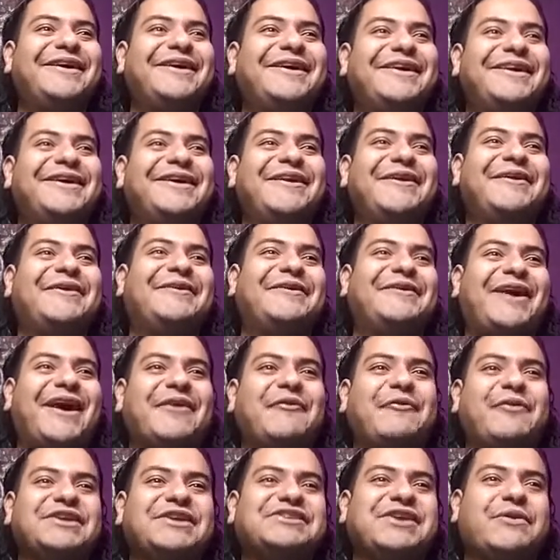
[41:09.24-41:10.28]
You know, I
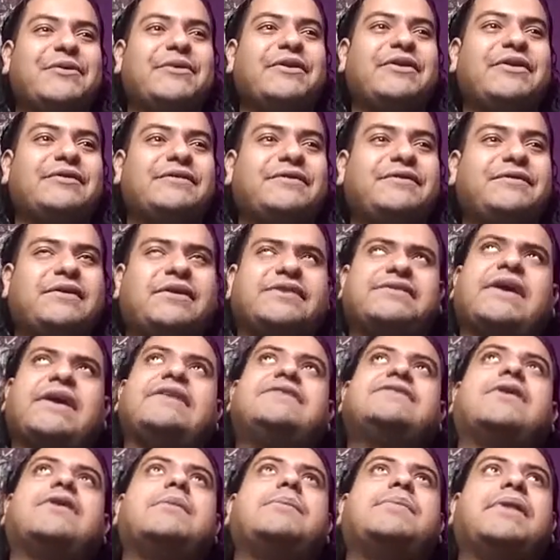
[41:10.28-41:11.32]
wish I would have. I
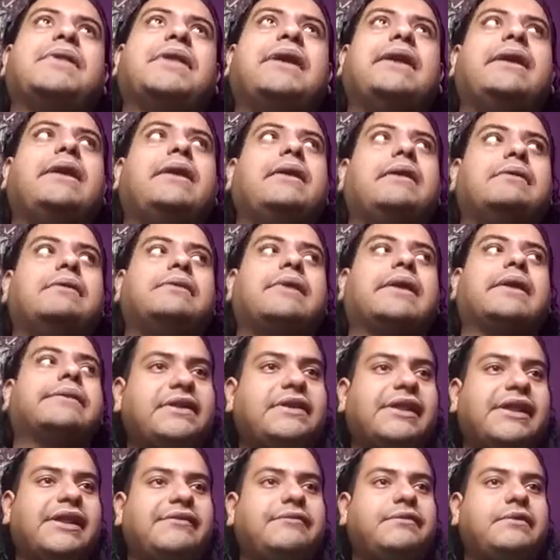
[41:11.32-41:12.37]
started playing like
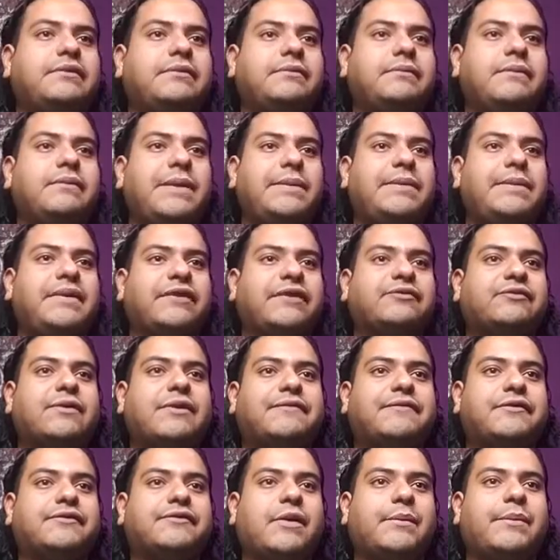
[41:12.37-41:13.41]
11, maybe that's when I
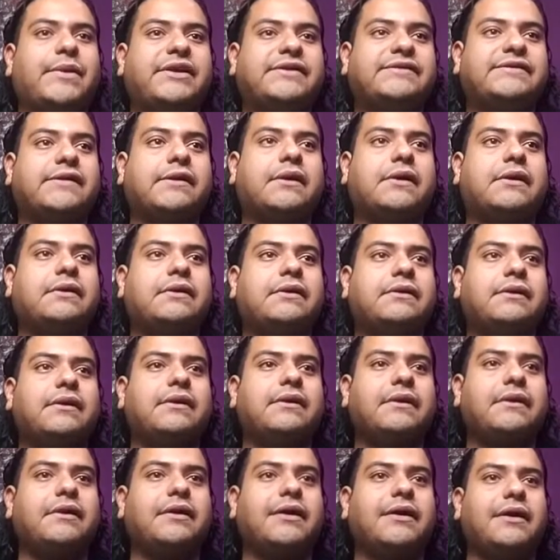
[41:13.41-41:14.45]
first got my guitar.
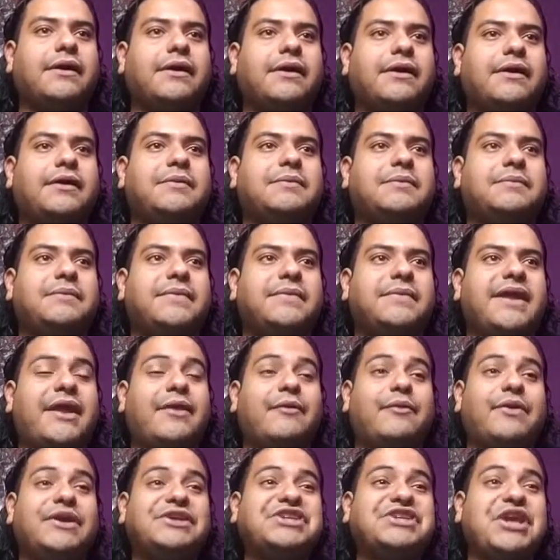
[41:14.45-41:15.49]
And I
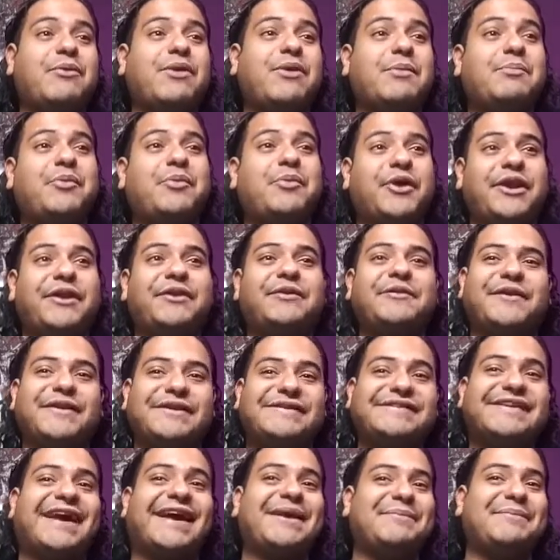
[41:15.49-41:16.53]
wish I would have put in the
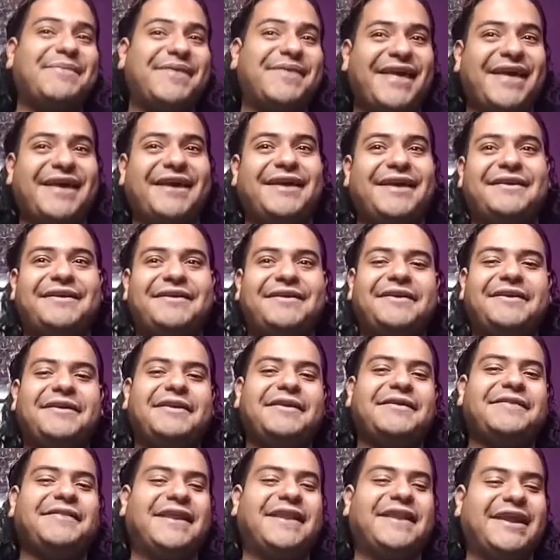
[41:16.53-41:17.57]
time then
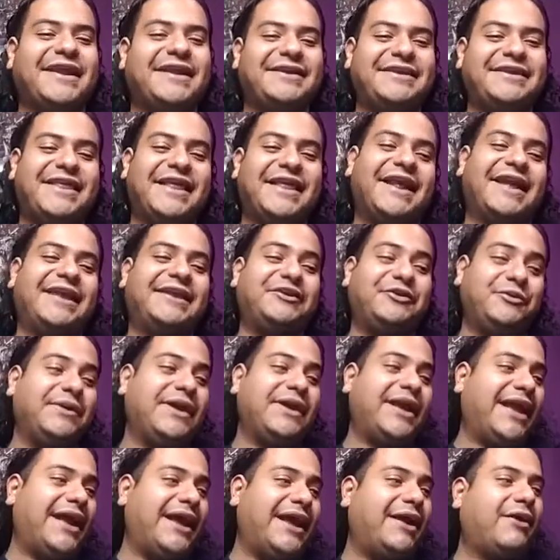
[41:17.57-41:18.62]
that I do
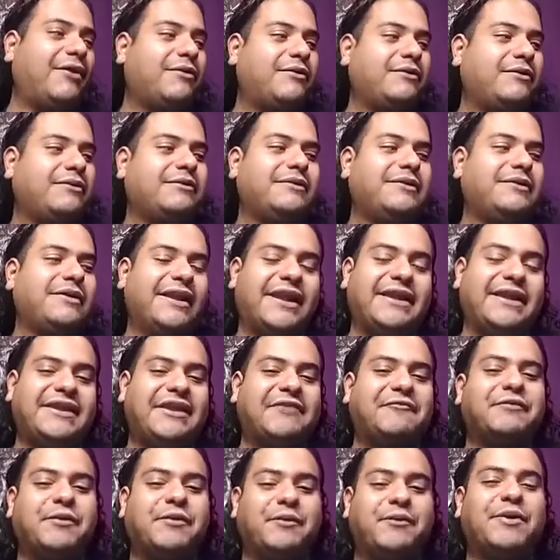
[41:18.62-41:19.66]
now, and I
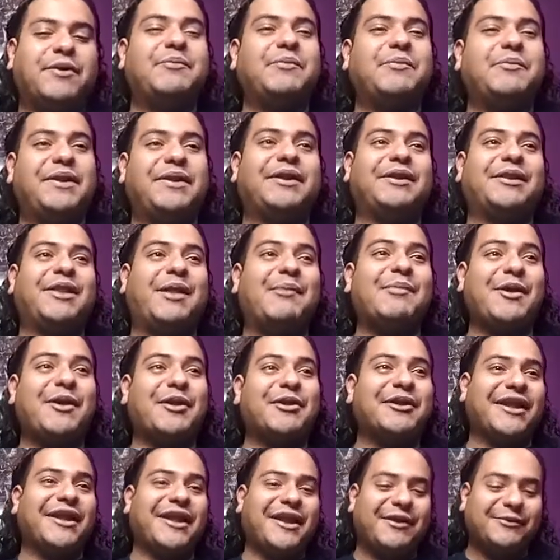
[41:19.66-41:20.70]
definitely would have been a lot
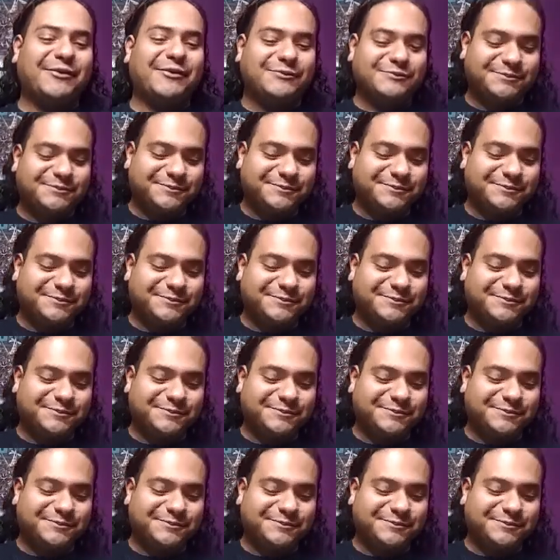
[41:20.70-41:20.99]
better now.